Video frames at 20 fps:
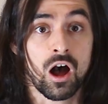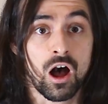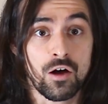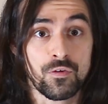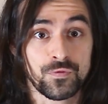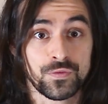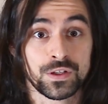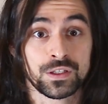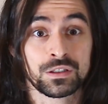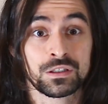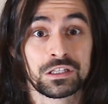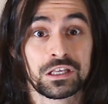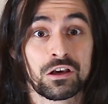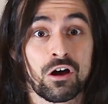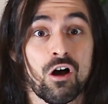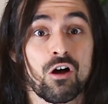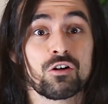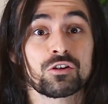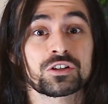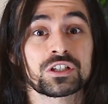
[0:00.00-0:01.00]
Often,
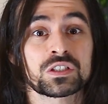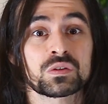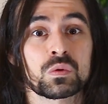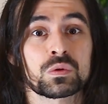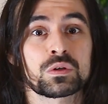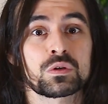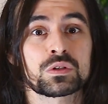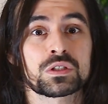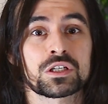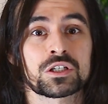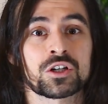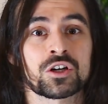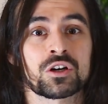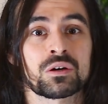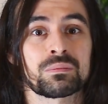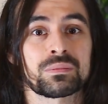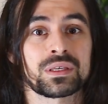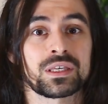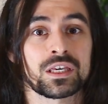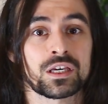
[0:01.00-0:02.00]
ecologists will use the
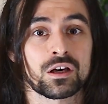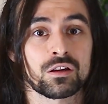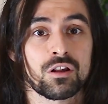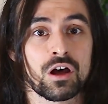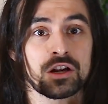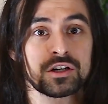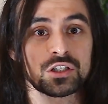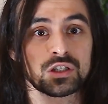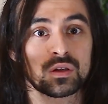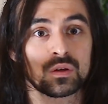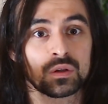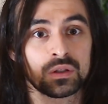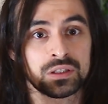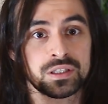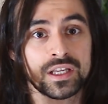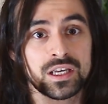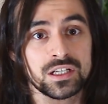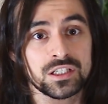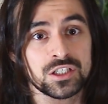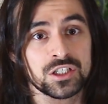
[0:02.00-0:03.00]
term ecological
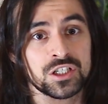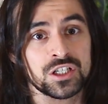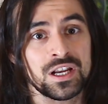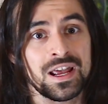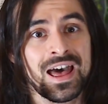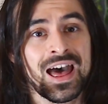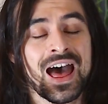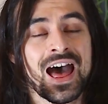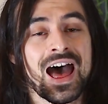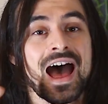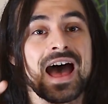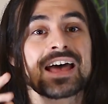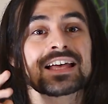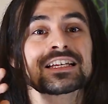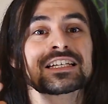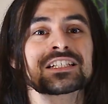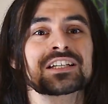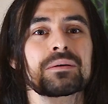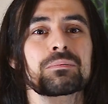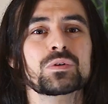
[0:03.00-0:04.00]
niche
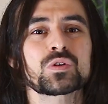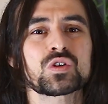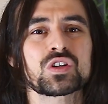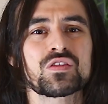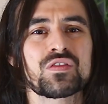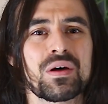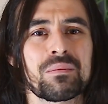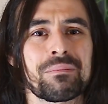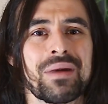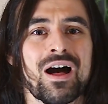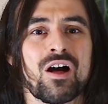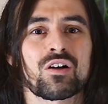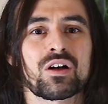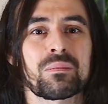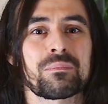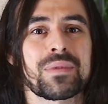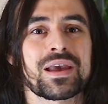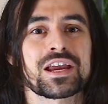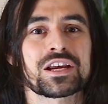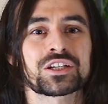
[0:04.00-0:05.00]
as some sort of
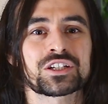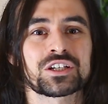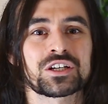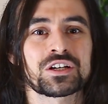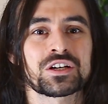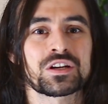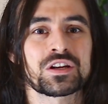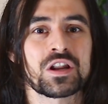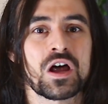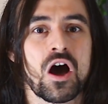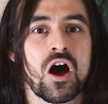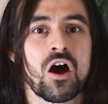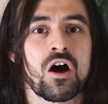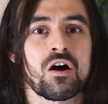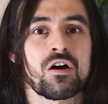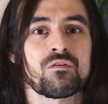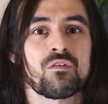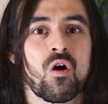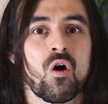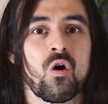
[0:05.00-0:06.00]
amalgamation
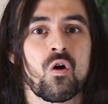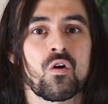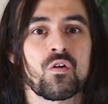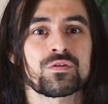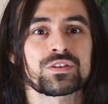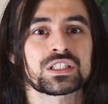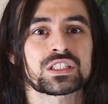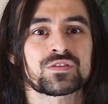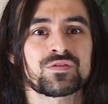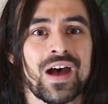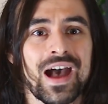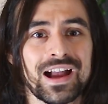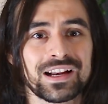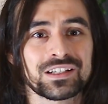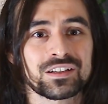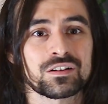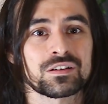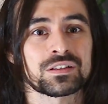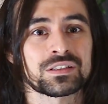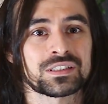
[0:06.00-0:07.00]
of all these
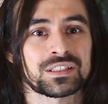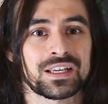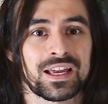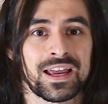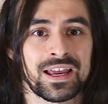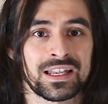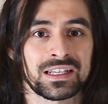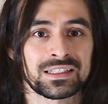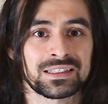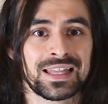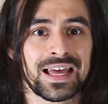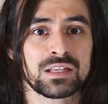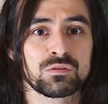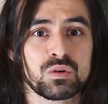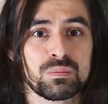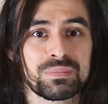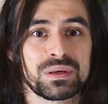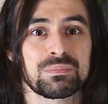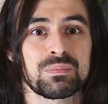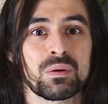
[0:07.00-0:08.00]
factors, and that's
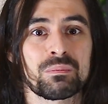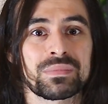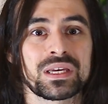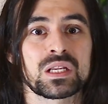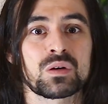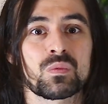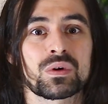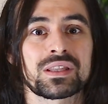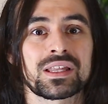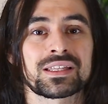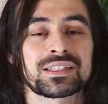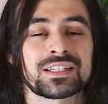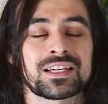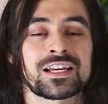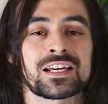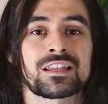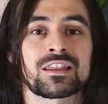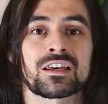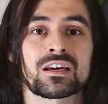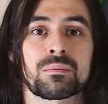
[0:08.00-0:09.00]
what people mean when they
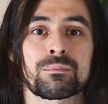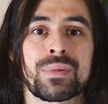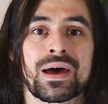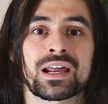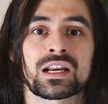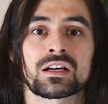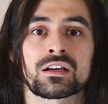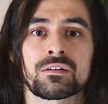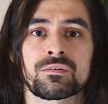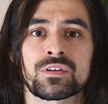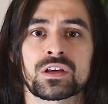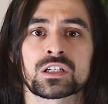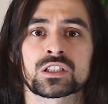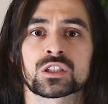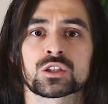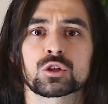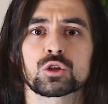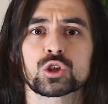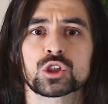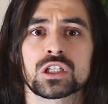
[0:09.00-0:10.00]
say the competitive
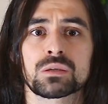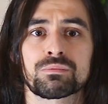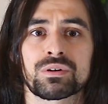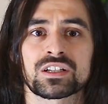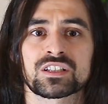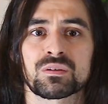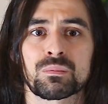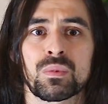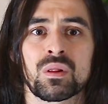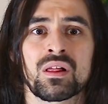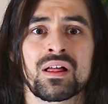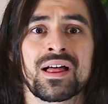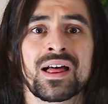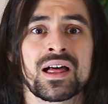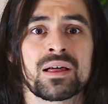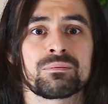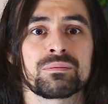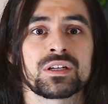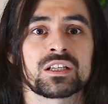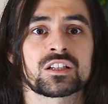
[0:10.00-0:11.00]
exclusion principle
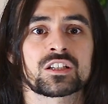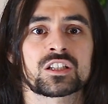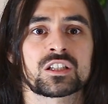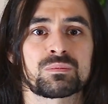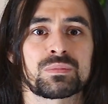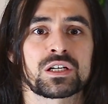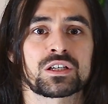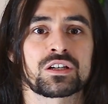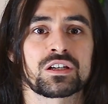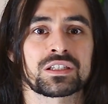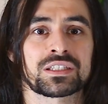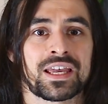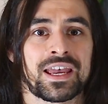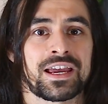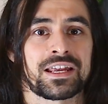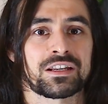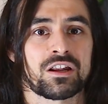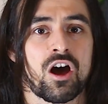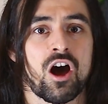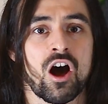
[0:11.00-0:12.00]
means species
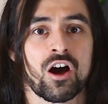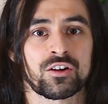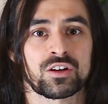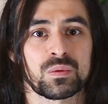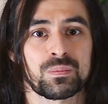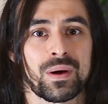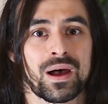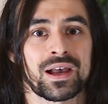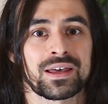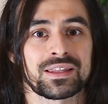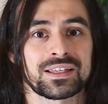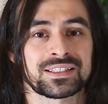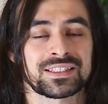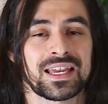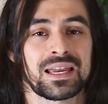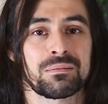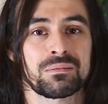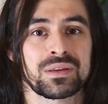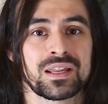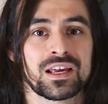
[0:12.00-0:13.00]
can't occupy the
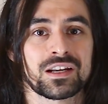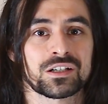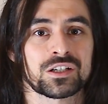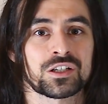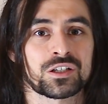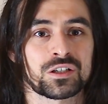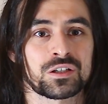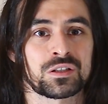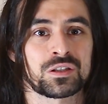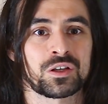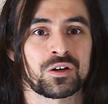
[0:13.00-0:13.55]
same niche.